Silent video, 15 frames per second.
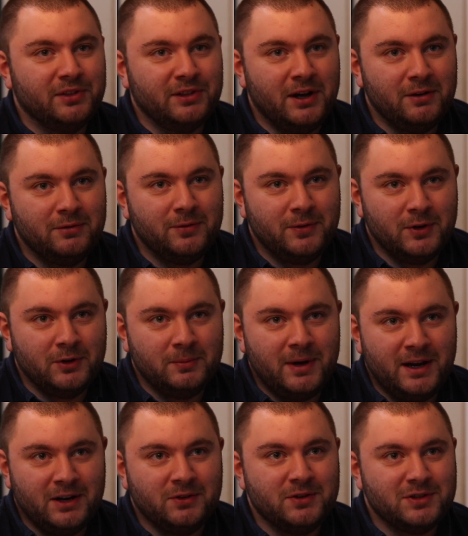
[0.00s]
love film
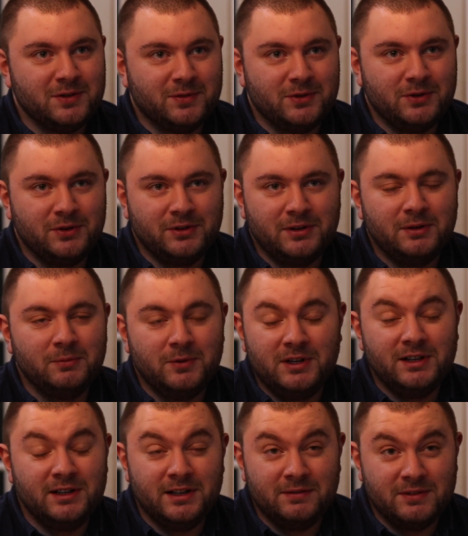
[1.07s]
and Christopher Nolan, and we
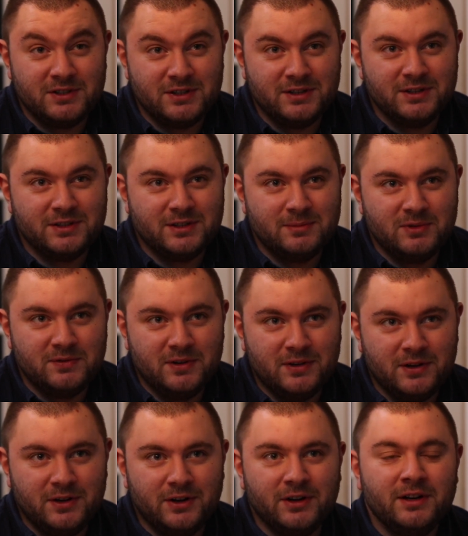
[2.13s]
didn't even see this in a movie
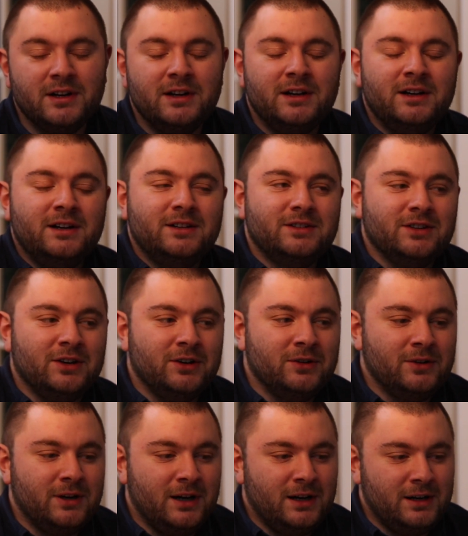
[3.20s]
theater.
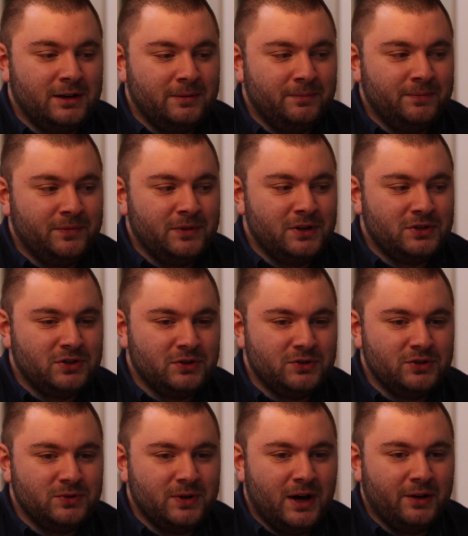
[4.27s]
So it
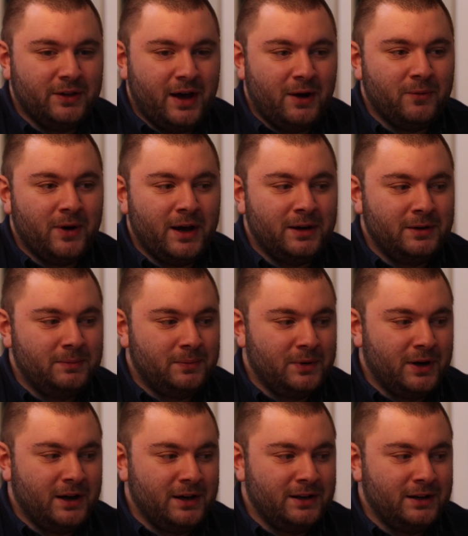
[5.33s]
shows you how that went,
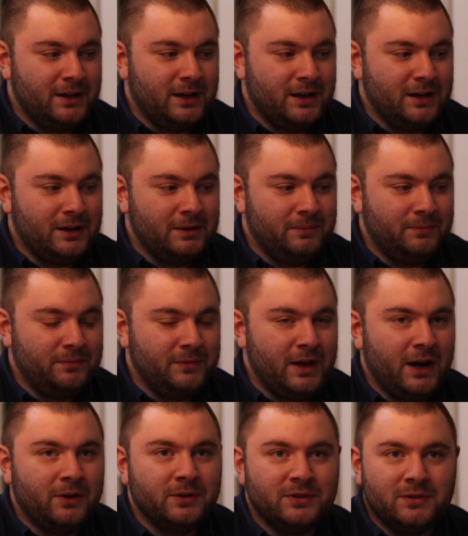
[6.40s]
but
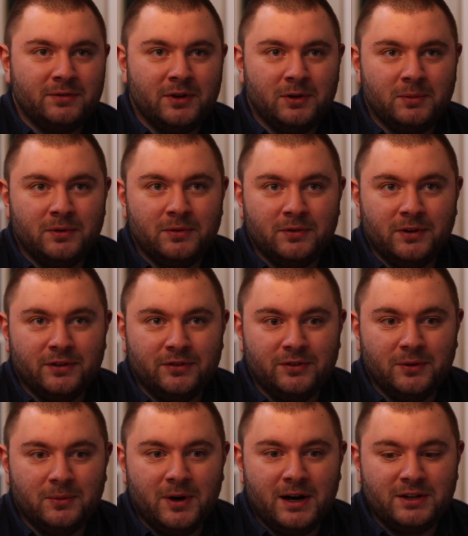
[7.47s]
now it's available for us
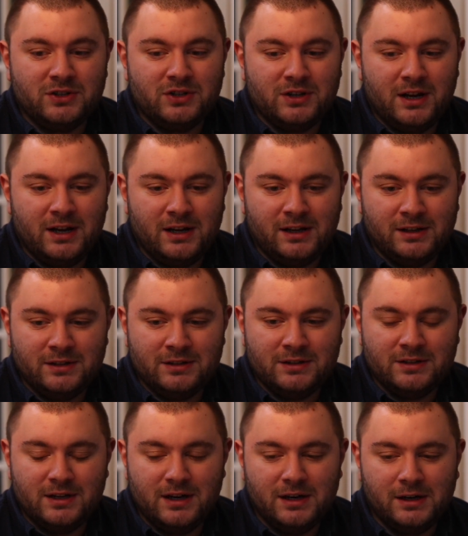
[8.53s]
to watch,
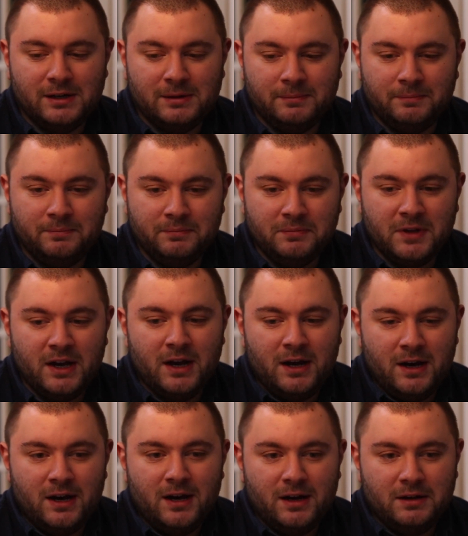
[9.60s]
and
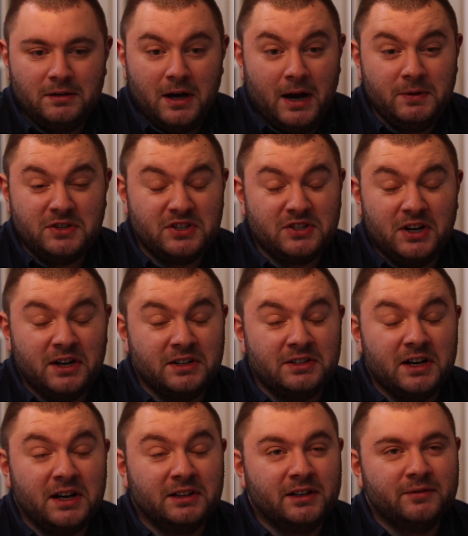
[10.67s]
I was
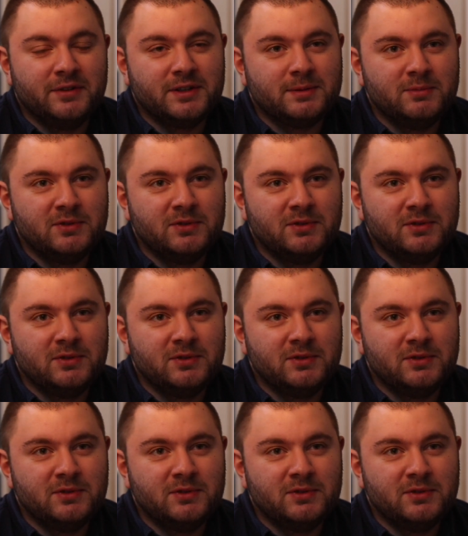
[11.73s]
stunned. I love this